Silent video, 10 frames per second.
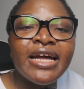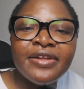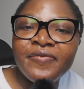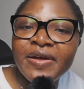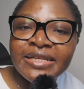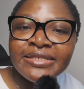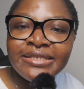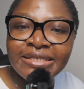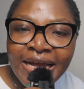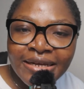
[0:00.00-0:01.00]

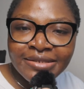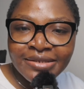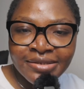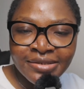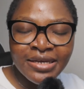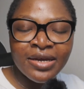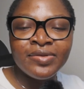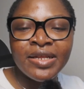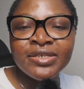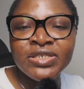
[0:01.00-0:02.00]
advanced tactics I would
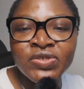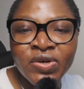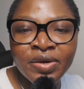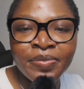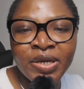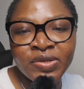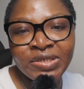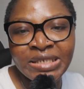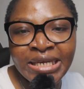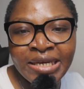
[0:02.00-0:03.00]
like to talk about
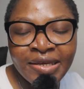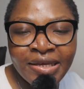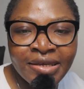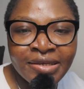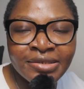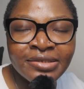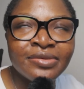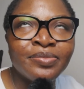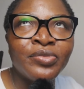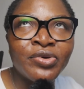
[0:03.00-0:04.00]
today is
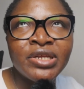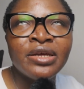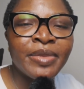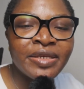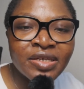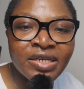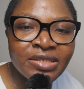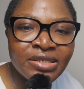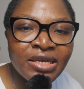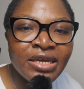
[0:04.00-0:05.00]
modal
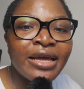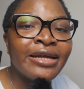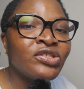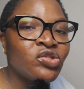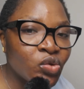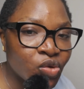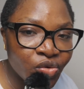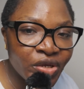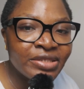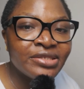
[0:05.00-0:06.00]
modality and
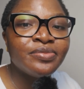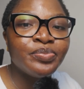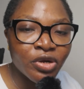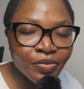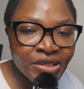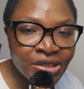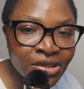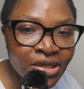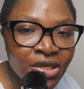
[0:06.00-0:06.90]
Socratic prompting.